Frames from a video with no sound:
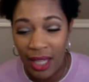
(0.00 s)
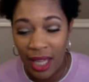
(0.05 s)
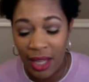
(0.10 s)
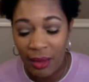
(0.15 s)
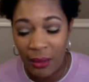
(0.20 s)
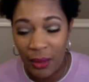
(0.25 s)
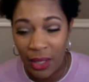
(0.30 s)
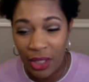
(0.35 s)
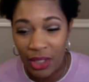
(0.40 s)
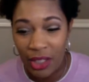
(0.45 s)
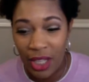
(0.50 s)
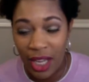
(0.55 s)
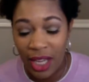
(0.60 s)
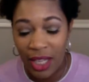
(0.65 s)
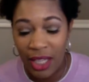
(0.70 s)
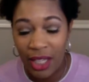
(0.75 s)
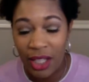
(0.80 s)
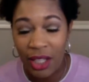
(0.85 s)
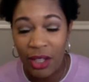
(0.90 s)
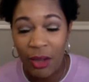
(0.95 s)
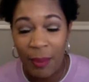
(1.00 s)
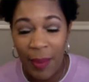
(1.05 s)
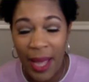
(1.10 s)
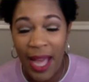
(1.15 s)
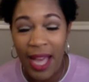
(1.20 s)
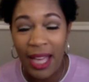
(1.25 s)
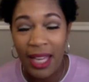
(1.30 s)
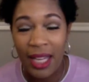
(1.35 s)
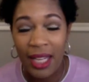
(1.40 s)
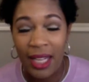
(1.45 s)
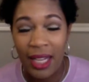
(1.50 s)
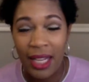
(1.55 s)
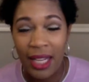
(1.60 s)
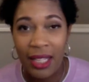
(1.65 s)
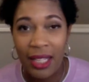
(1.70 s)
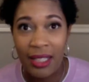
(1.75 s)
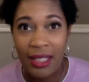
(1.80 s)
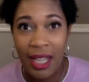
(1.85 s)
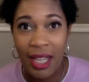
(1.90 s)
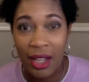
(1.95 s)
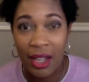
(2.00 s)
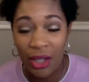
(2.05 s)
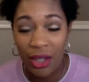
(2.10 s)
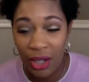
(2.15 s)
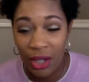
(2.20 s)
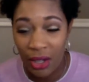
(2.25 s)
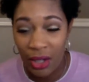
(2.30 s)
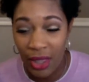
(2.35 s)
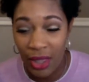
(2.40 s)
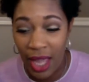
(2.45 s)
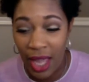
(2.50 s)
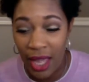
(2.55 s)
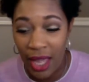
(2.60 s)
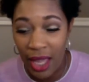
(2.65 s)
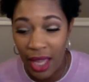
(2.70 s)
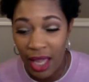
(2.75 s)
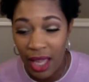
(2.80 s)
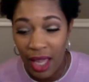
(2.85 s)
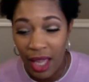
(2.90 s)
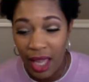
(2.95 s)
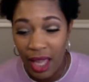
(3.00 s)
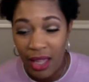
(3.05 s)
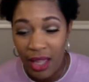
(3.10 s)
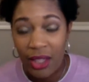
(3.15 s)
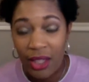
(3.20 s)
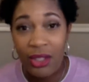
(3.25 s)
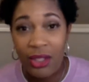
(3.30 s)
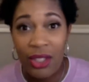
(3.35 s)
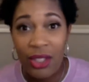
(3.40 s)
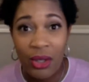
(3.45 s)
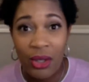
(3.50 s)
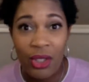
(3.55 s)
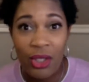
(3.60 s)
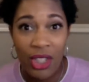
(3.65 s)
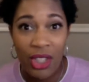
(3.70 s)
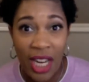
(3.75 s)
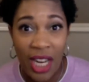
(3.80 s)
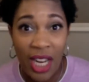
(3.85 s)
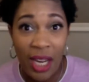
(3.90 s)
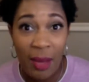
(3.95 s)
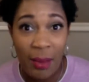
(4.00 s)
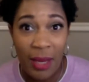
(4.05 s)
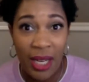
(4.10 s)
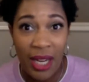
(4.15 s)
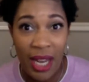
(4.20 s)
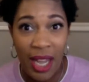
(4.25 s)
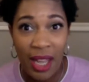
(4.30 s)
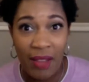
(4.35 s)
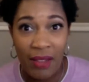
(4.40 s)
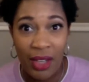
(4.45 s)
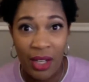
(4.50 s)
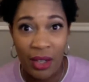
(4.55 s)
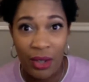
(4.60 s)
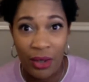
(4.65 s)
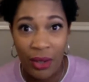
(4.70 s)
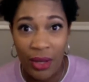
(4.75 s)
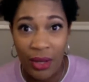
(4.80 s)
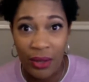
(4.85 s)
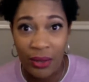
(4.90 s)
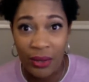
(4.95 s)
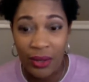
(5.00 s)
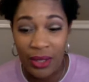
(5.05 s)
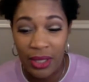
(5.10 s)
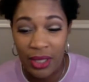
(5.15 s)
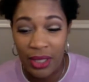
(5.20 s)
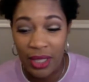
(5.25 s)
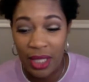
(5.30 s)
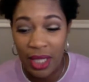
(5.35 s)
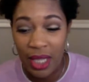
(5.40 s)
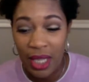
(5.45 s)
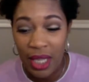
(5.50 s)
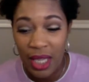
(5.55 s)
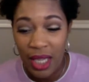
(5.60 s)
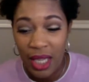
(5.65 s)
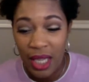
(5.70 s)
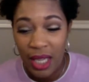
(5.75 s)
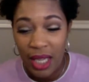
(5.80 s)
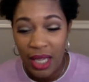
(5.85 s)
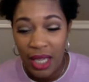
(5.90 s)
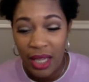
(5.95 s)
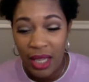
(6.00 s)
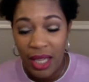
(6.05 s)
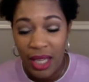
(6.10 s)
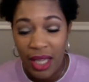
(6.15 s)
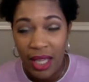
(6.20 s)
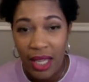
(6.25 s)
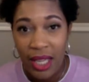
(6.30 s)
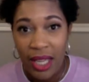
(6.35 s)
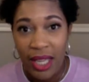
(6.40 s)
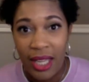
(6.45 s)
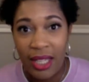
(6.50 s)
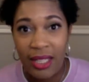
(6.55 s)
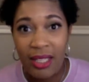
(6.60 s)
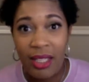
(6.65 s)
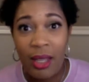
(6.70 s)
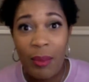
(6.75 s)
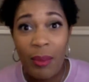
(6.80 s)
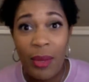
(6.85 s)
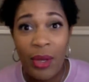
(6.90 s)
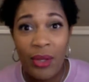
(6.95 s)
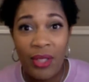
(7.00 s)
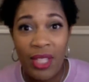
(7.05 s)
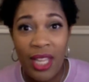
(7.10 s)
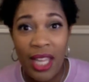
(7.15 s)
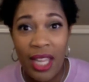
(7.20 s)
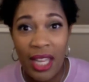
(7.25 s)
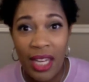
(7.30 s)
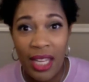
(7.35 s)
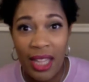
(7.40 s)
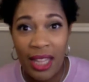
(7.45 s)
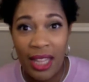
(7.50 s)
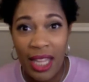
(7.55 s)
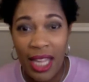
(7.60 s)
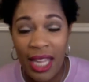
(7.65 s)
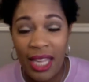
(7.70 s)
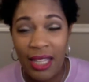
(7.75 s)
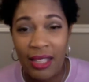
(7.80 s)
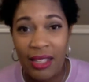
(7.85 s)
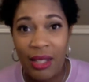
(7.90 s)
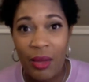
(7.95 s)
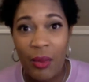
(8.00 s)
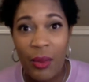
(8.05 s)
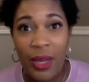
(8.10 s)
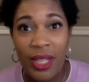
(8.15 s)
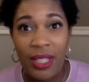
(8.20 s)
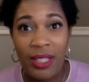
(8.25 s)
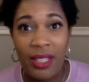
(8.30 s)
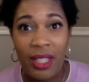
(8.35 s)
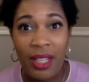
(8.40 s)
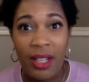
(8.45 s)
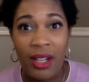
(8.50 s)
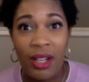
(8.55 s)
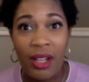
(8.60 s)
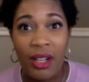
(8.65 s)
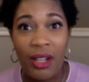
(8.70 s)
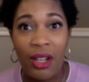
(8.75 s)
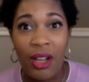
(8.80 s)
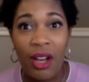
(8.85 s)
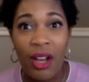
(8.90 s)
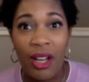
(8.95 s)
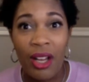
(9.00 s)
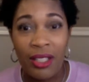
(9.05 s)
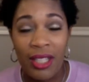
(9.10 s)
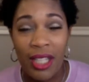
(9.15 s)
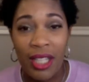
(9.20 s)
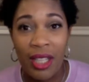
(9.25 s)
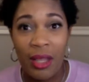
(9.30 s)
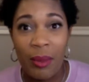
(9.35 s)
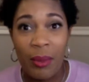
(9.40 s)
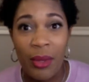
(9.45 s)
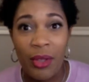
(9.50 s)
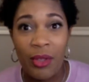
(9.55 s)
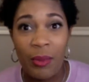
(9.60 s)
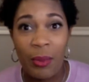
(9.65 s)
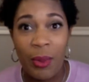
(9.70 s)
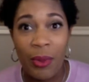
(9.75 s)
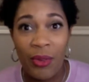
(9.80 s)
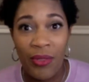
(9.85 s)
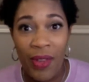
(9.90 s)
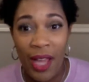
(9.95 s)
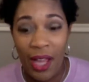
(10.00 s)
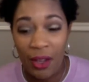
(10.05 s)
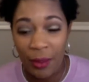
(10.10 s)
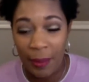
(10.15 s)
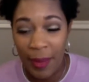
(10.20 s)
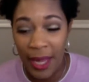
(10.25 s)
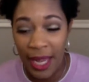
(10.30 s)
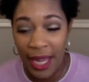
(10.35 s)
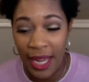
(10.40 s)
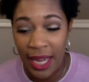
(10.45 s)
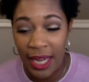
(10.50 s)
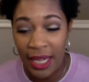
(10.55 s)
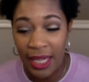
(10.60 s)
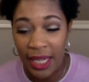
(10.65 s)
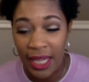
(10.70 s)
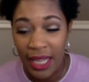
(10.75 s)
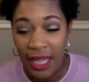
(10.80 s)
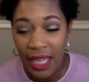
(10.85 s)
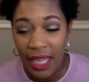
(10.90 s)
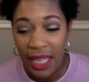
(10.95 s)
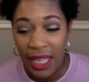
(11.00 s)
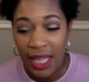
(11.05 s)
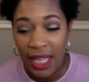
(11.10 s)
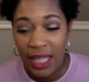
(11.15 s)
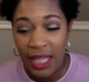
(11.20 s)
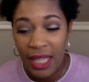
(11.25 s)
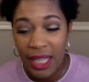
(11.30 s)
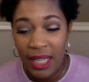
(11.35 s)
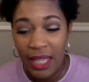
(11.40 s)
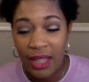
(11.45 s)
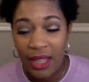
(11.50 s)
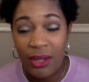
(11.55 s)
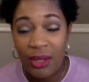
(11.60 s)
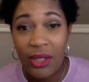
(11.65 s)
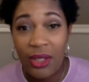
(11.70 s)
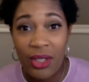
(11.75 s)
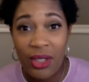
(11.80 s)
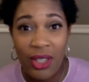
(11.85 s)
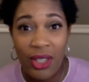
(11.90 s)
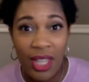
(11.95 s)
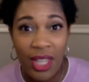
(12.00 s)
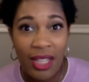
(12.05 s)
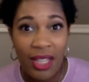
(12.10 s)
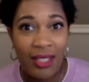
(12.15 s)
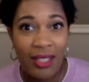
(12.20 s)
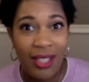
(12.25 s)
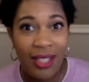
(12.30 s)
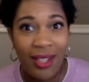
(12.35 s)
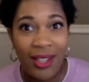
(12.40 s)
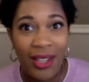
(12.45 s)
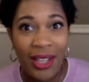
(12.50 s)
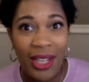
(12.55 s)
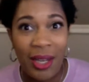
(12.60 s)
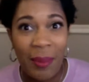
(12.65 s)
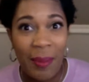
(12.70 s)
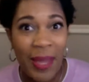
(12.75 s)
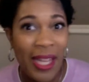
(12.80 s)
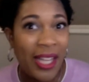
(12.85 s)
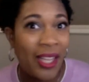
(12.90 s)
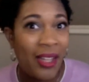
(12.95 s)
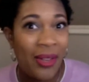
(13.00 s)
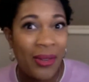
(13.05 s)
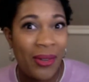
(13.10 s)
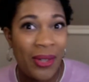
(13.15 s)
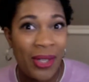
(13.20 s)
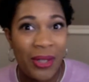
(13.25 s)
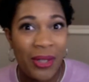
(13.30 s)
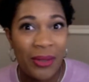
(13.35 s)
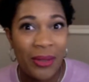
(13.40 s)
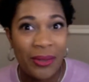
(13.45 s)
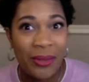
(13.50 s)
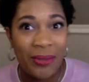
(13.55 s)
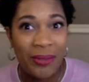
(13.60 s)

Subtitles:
I wish I could go back and I could tell her that there's no shame in having Crohn's. It's the most hidden things, the ones that are causing the most profound pain. Those are the things that are going to make you you.